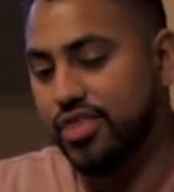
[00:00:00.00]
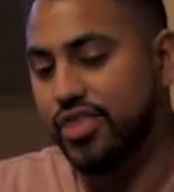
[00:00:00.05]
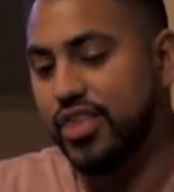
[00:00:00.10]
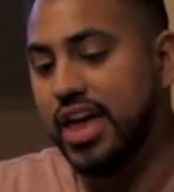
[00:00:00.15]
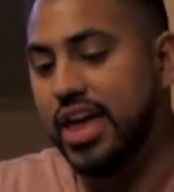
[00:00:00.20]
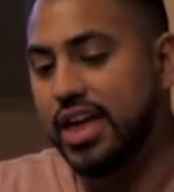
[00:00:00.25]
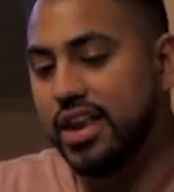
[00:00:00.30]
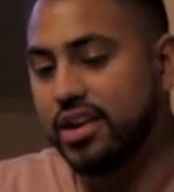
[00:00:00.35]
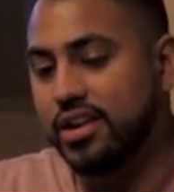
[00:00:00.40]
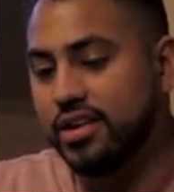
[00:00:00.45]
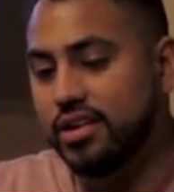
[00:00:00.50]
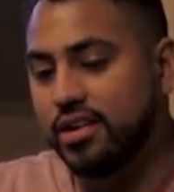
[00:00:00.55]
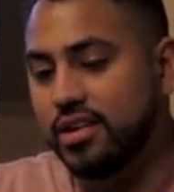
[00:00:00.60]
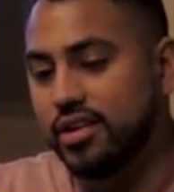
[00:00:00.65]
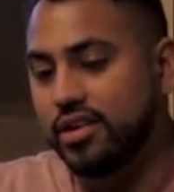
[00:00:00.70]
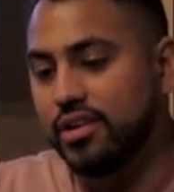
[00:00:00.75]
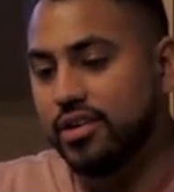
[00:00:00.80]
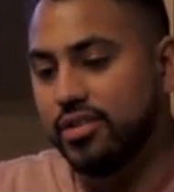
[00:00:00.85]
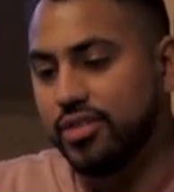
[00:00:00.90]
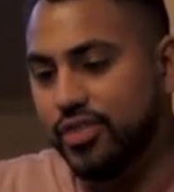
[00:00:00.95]
then
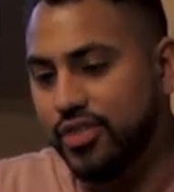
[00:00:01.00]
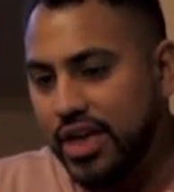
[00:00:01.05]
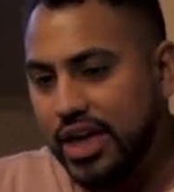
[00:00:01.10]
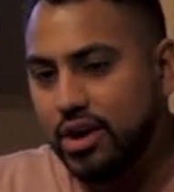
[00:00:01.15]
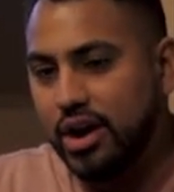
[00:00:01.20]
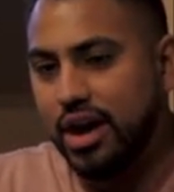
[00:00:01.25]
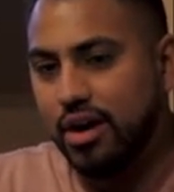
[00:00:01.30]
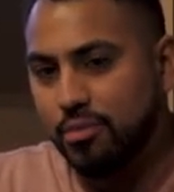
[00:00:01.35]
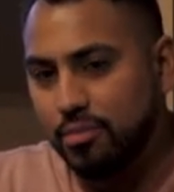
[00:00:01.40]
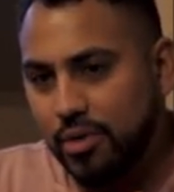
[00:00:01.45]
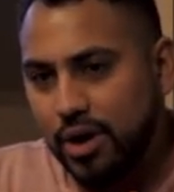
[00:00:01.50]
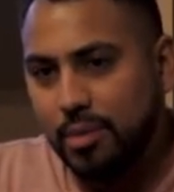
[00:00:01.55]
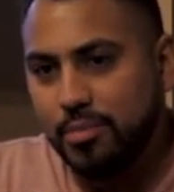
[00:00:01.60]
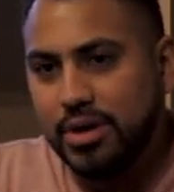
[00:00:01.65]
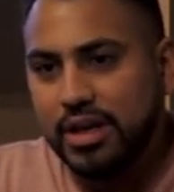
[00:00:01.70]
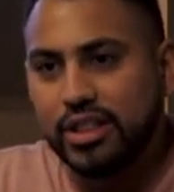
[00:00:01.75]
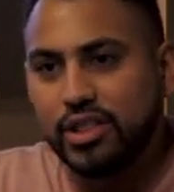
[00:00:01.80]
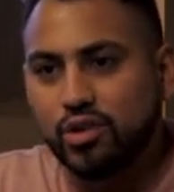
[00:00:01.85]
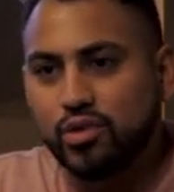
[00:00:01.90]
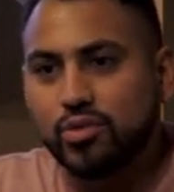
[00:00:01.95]
I'd
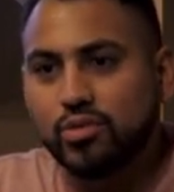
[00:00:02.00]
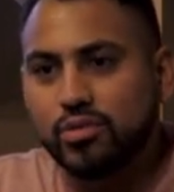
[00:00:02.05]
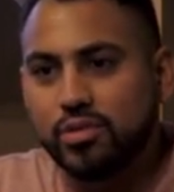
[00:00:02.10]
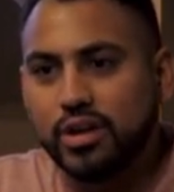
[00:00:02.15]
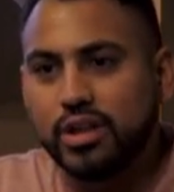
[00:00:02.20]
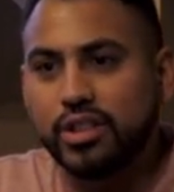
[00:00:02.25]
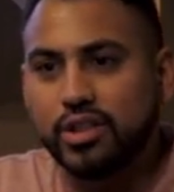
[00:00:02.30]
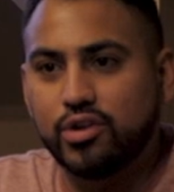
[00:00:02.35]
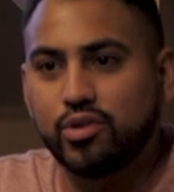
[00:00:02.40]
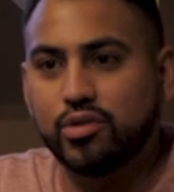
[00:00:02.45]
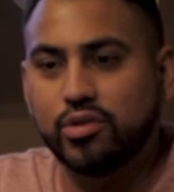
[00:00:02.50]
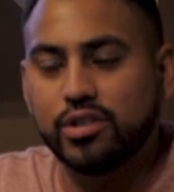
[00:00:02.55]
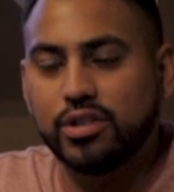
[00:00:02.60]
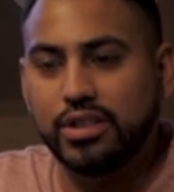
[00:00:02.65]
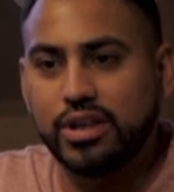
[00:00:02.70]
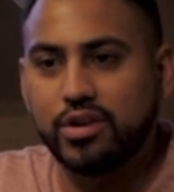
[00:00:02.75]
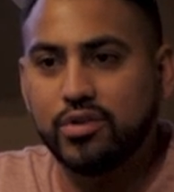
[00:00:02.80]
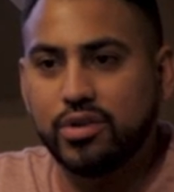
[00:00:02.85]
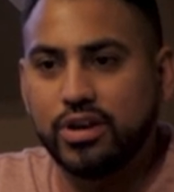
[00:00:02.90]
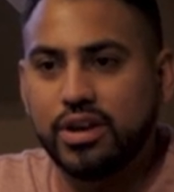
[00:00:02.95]
be a little
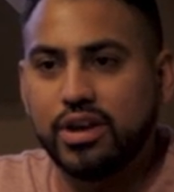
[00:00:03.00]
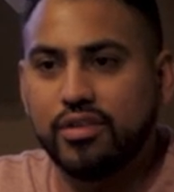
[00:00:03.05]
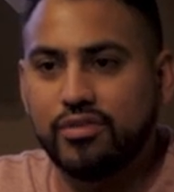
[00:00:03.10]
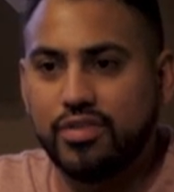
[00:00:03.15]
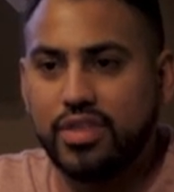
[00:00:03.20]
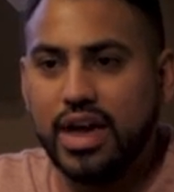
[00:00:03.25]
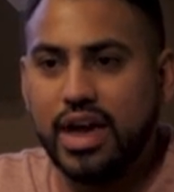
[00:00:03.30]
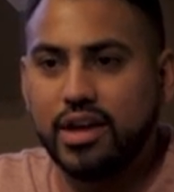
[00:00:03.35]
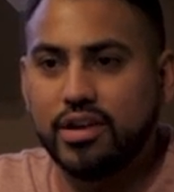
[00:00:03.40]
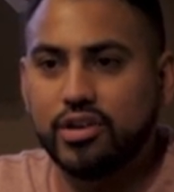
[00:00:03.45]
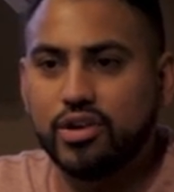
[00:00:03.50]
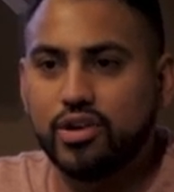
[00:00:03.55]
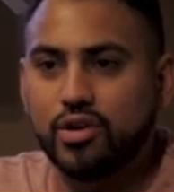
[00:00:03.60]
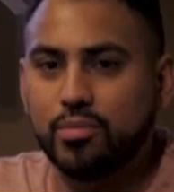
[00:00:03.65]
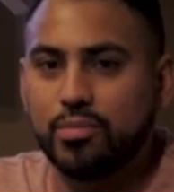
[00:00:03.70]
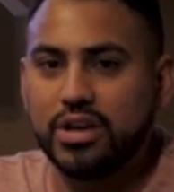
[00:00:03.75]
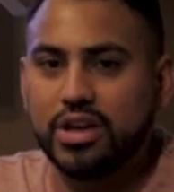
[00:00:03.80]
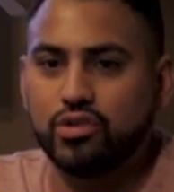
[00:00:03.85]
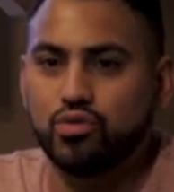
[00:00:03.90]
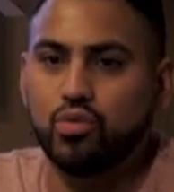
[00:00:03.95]
leery of that, you
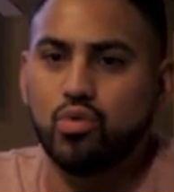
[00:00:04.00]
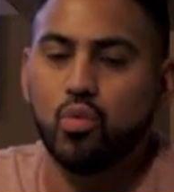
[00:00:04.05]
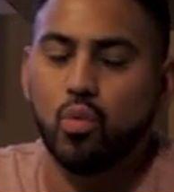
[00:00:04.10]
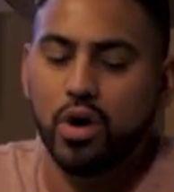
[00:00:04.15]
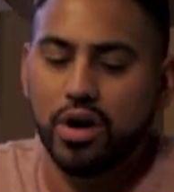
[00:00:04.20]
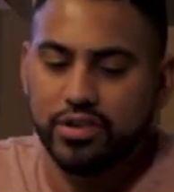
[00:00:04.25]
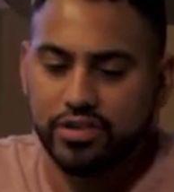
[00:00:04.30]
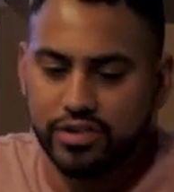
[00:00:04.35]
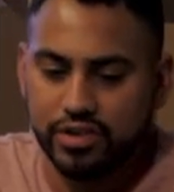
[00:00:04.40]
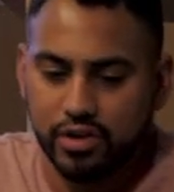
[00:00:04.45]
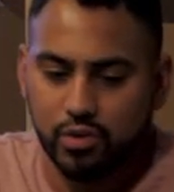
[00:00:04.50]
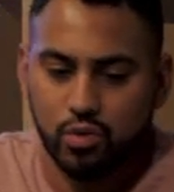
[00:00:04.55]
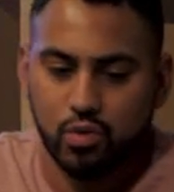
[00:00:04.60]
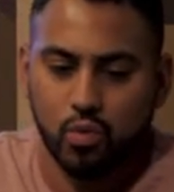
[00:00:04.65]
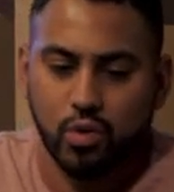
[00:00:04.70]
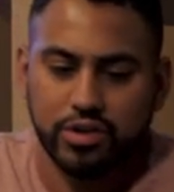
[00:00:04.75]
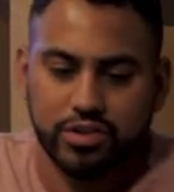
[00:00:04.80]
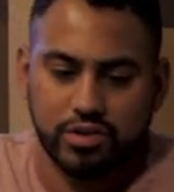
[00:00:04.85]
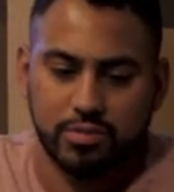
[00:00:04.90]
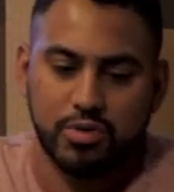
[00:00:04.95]
know, because we want
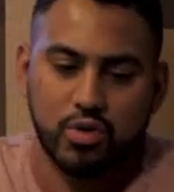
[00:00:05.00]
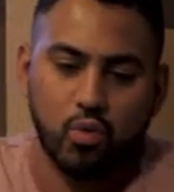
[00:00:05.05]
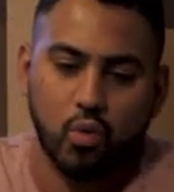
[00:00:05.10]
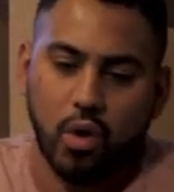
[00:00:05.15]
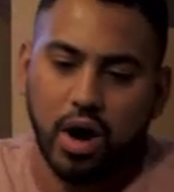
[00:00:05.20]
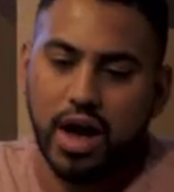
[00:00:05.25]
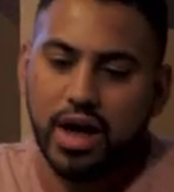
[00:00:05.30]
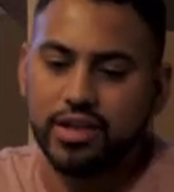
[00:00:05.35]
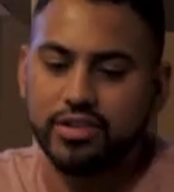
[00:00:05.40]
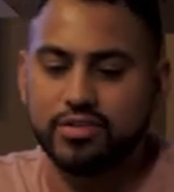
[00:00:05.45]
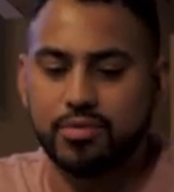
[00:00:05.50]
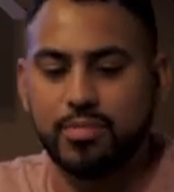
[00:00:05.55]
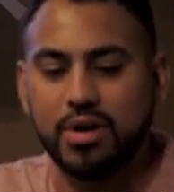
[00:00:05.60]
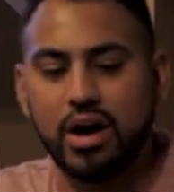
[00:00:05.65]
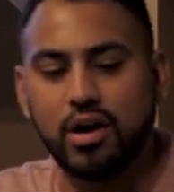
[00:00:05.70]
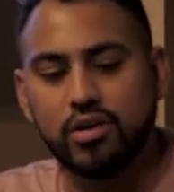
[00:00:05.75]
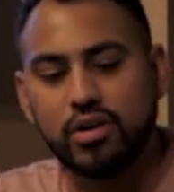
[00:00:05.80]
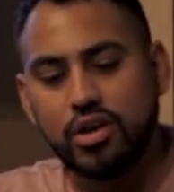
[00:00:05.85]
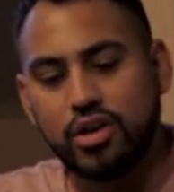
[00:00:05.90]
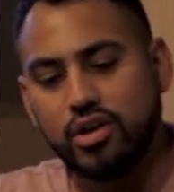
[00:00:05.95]
to be wise
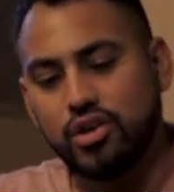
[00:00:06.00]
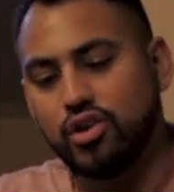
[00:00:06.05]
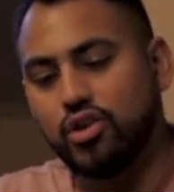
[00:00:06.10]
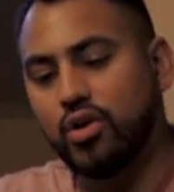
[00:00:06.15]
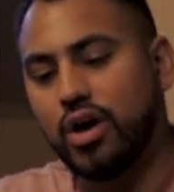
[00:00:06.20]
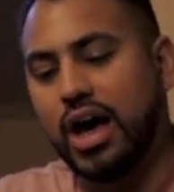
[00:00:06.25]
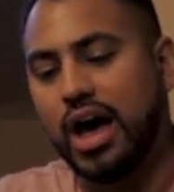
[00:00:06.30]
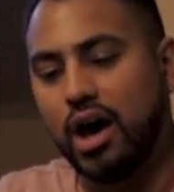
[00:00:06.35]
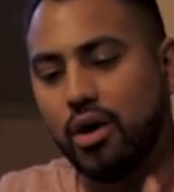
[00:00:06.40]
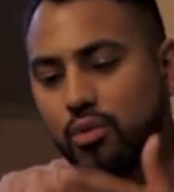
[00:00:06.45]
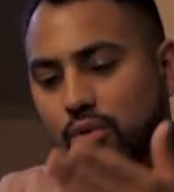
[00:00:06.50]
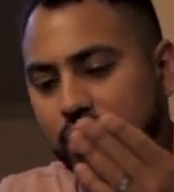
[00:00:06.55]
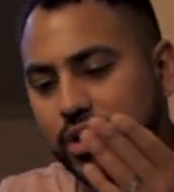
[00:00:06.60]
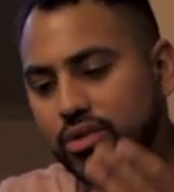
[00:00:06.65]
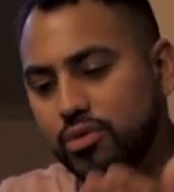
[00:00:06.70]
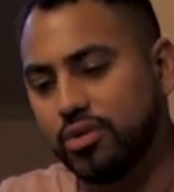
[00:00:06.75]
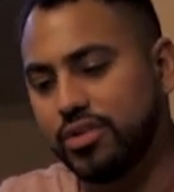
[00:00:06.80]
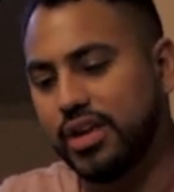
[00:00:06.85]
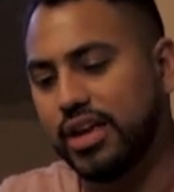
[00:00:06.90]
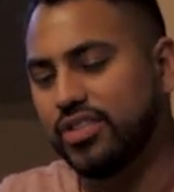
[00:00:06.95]
about, you know, how
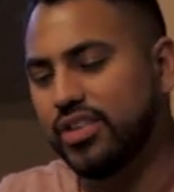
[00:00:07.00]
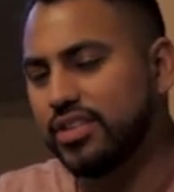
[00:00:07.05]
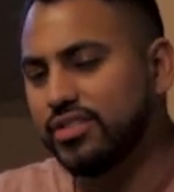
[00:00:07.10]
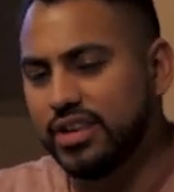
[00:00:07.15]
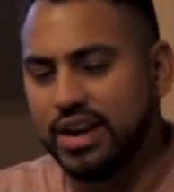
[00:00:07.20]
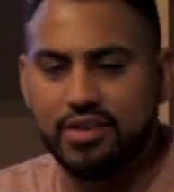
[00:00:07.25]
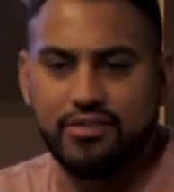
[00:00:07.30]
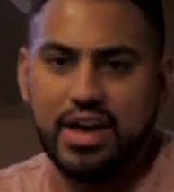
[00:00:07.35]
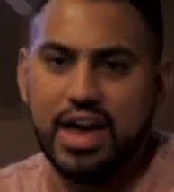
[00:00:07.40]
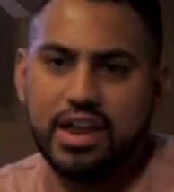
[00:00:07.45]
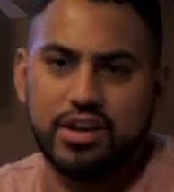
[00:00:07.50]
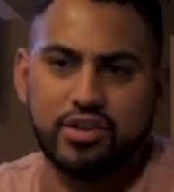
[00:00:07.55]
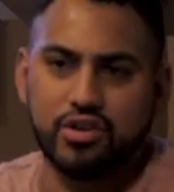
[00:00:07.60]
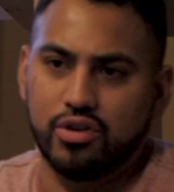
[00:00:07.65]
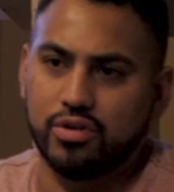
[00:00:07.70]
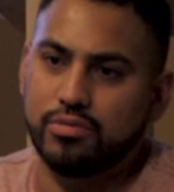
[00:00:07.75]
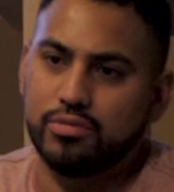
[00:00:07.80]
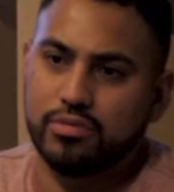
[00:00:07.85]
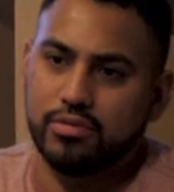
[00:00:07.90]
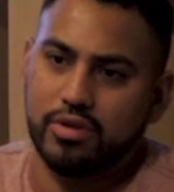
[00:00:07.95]
we take things. And I've had, you
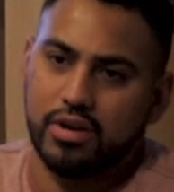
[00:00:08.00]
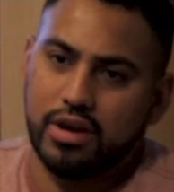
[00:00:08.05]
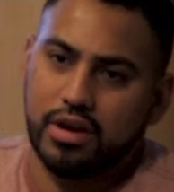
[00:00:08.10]
know,